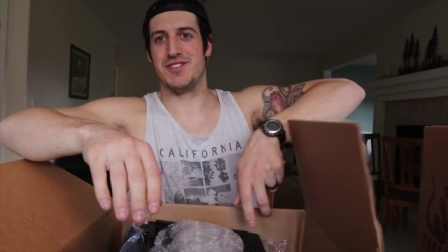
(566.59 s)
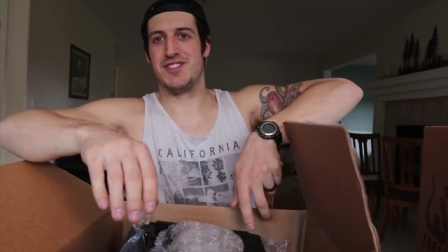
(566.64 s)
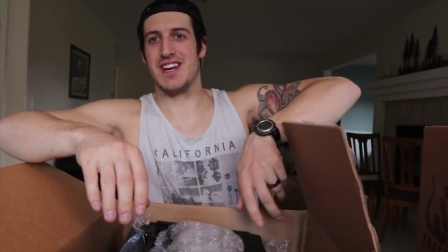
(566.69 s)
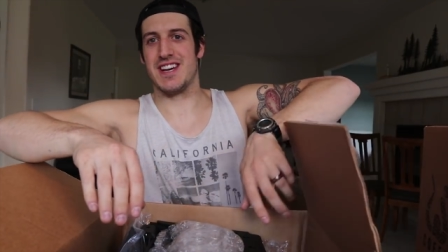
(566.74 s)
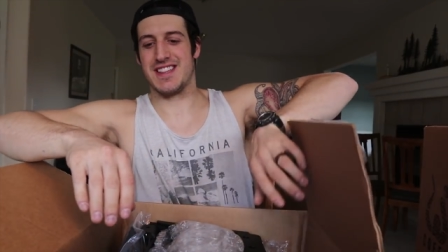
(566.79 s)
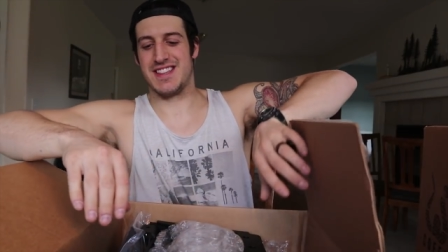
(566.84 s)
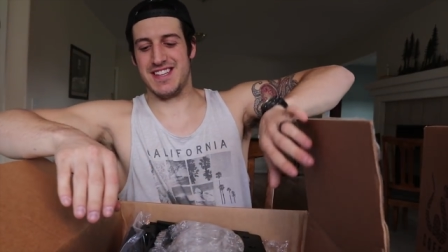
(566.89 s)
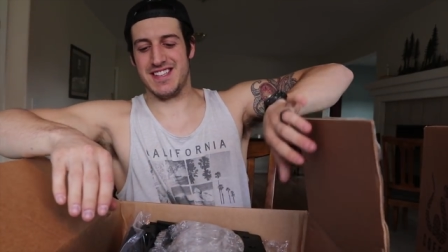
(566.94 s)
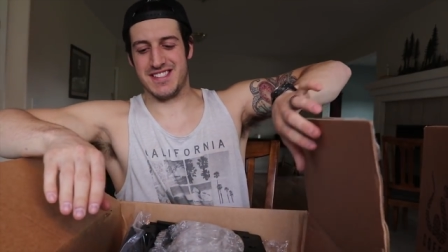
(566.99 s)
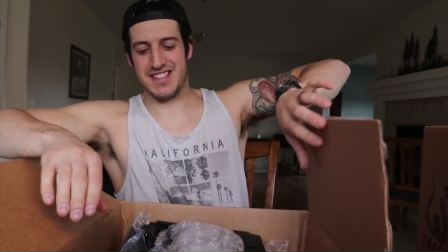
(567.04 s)

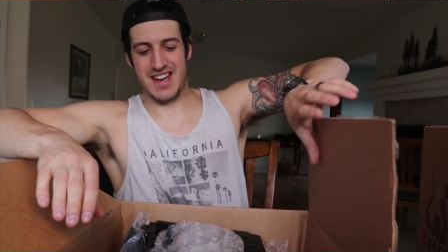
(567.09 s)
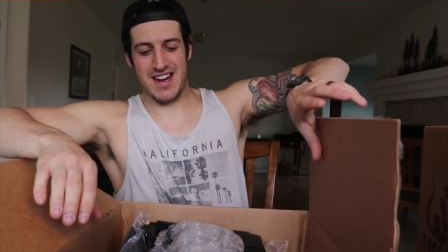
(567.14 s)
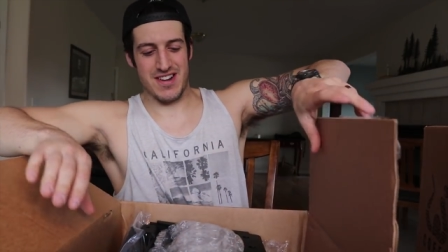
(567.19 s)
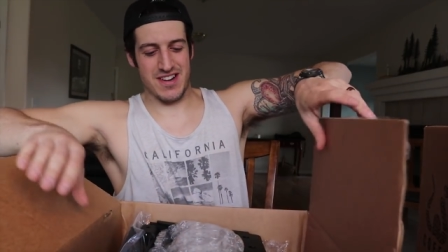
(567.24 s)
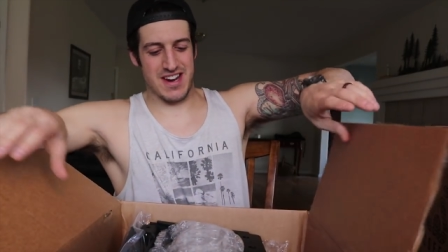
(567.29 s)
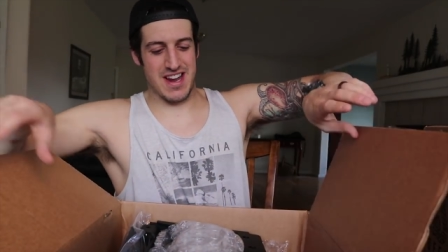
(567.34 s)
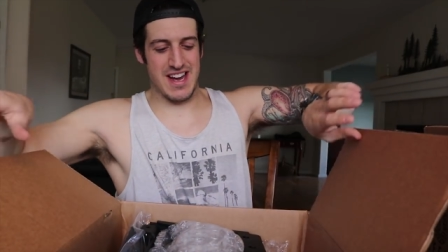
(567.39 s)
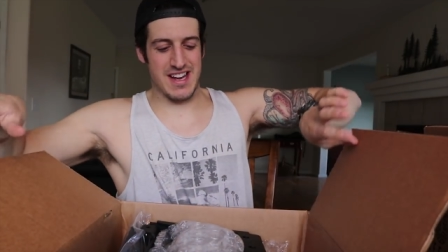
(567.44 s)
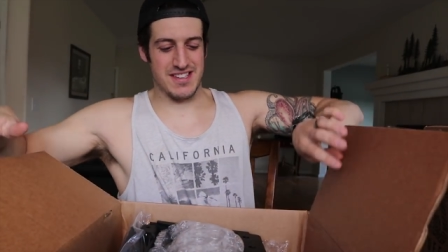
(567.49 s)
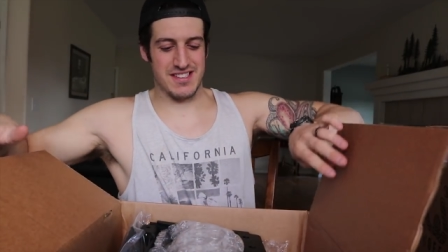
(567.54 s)
Check these
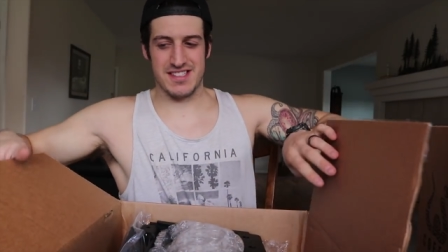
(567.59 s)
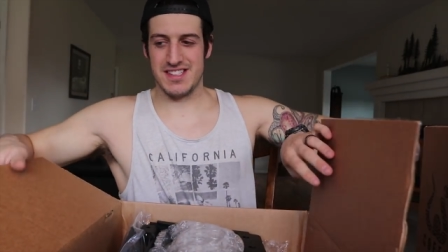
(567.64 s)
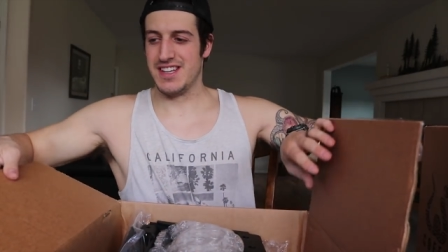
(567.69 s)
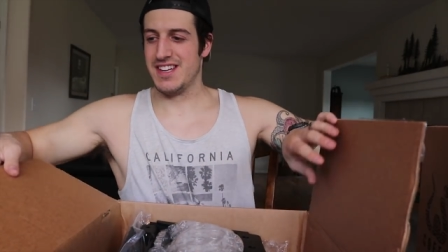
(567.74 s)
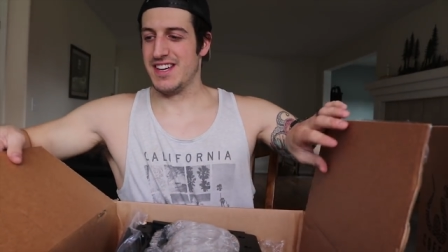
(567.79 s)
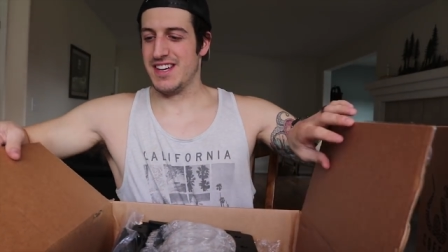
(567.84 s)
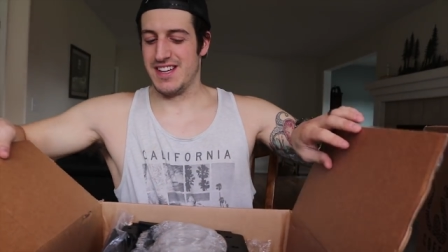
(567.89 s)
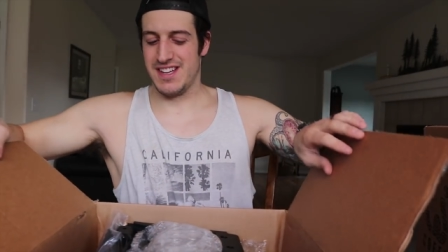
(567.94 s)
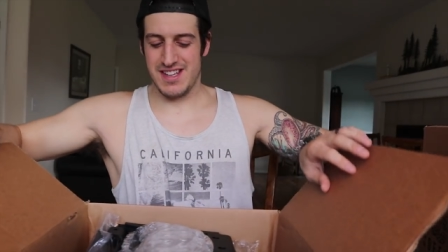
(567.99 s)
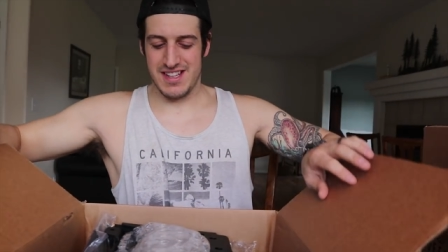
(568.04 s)
out, guys.
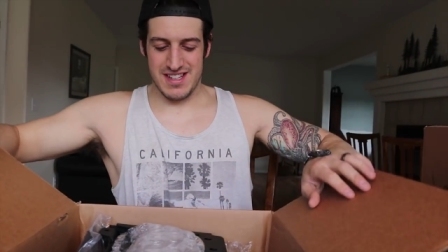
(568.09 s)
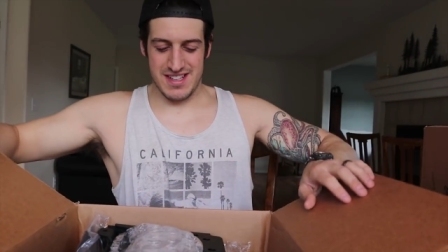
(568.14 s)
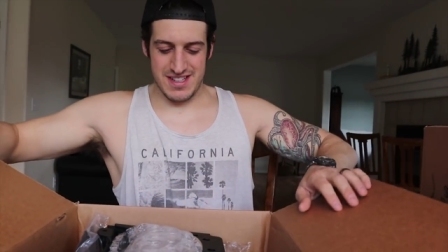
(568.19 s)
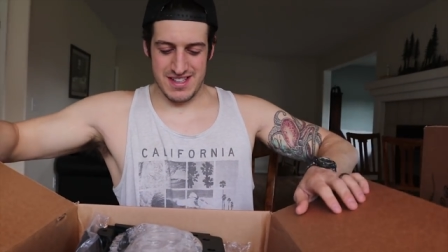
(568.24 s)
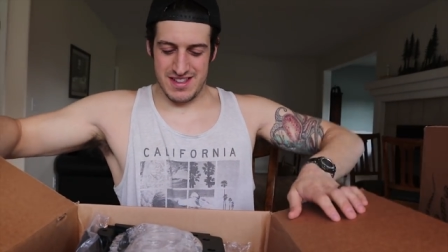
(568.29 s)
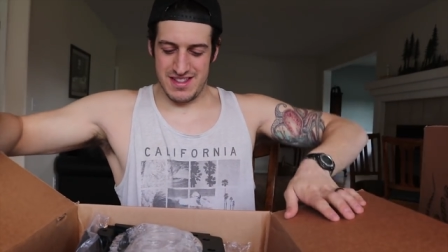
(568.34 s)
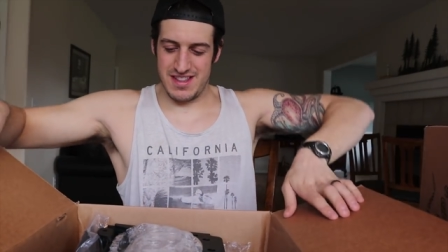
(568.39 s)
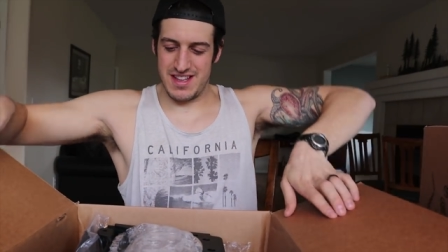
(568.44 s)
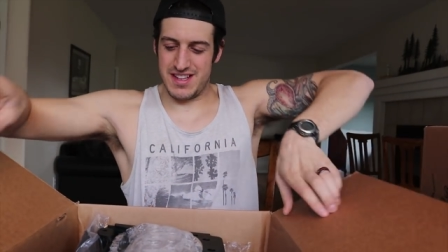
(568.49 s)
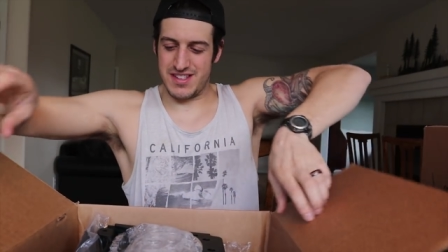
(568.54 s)

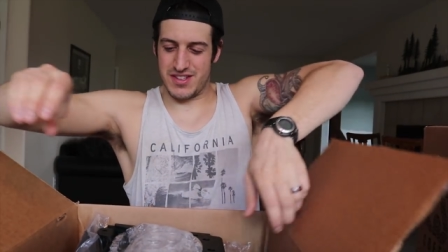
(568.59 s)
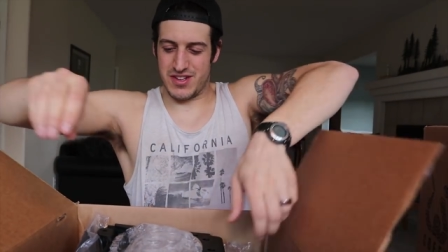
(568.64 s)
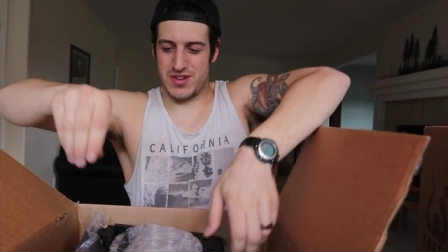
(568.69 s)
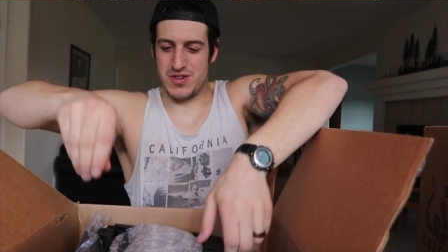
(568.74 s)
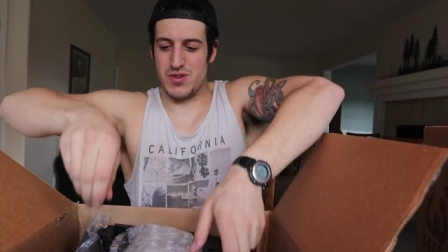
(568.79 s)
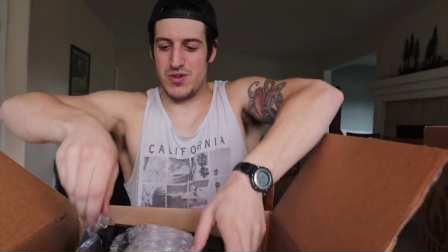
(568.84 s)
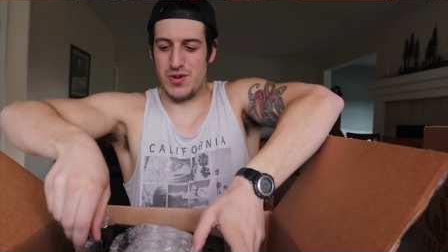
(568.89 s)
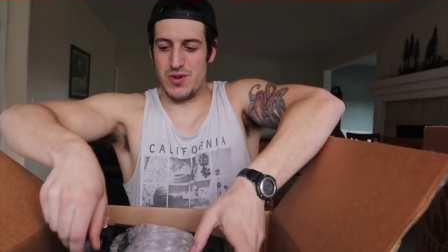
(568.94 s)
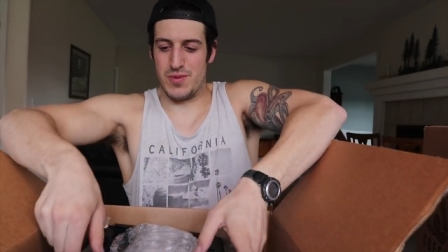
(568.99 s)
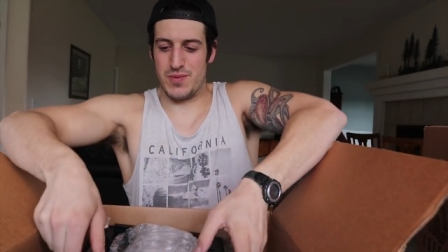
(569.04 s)
These are
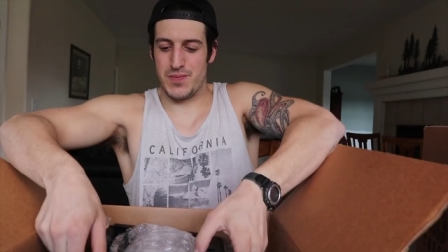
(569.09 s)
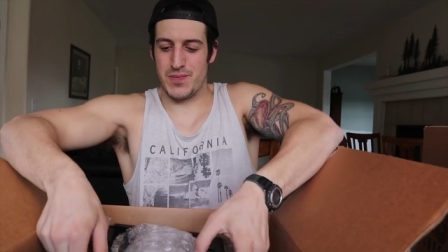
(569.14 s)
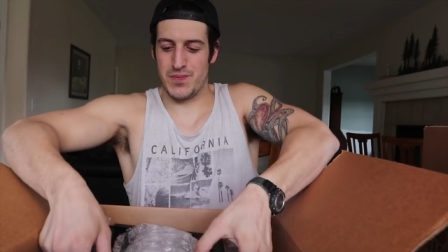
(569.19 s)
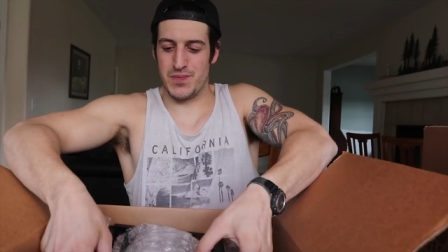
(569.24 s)
cool.